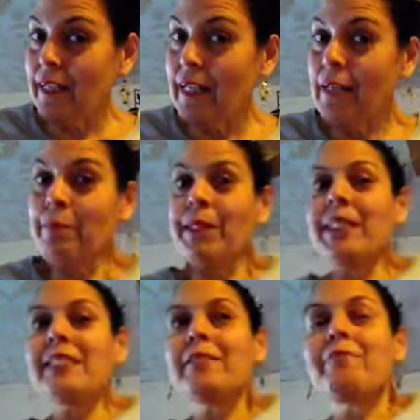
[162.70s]
it
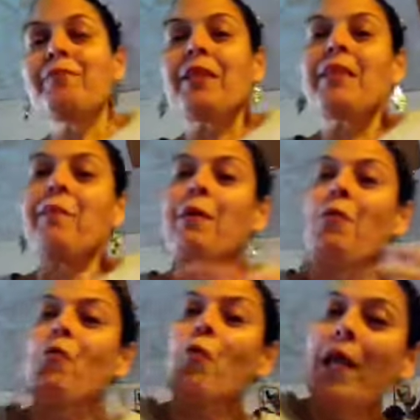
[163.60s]
means that my
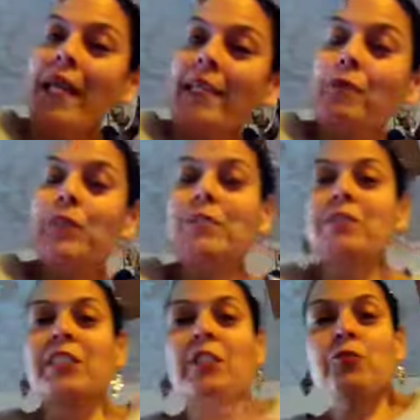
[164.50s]
weight was
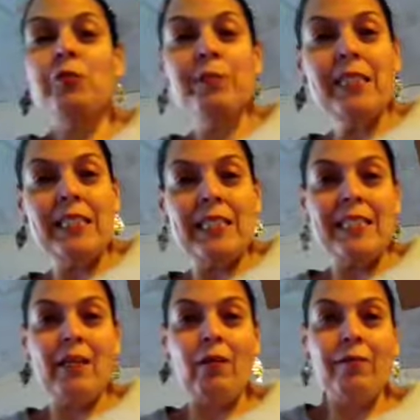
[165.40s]
distributing
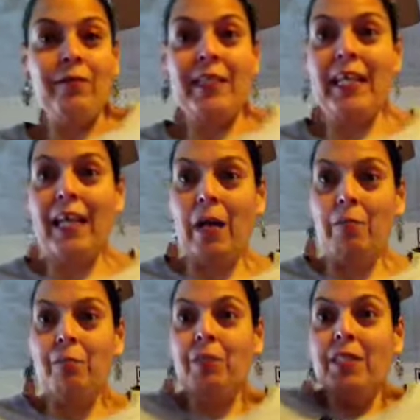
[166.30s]
itself and I got
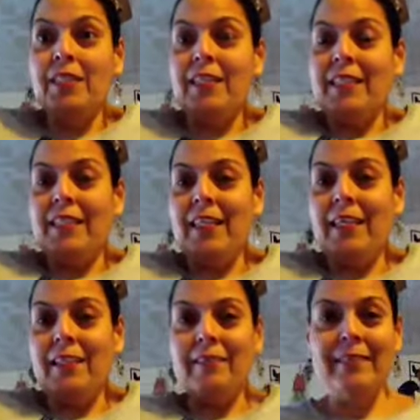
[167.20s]
busty
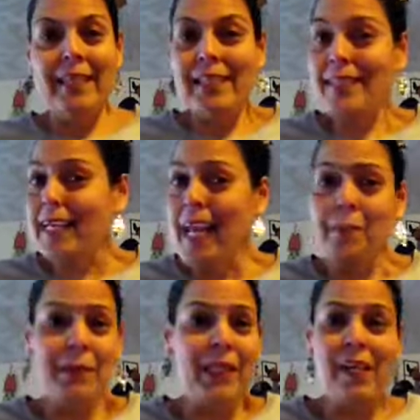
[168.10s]
again. Now, does that
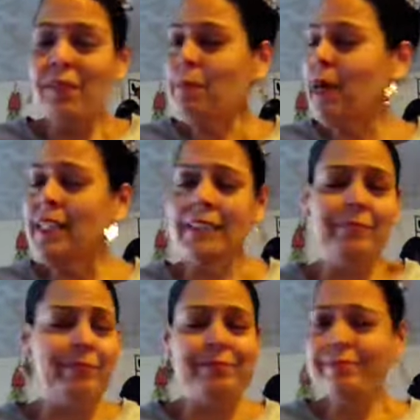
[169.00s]
happen to everybody?
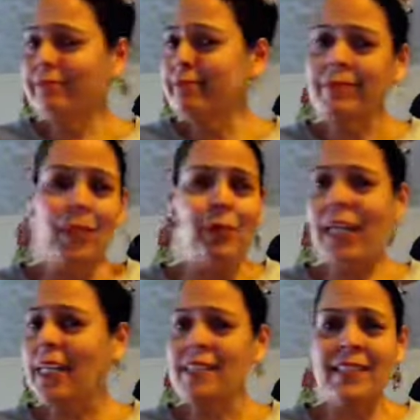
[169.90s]
No,
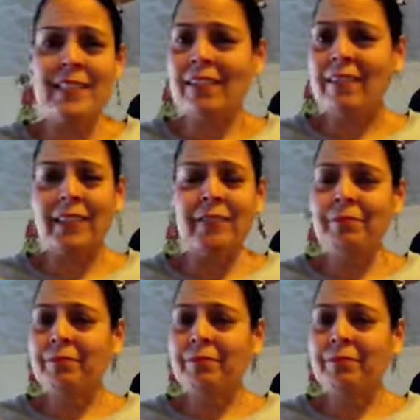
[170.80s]
not necessarily.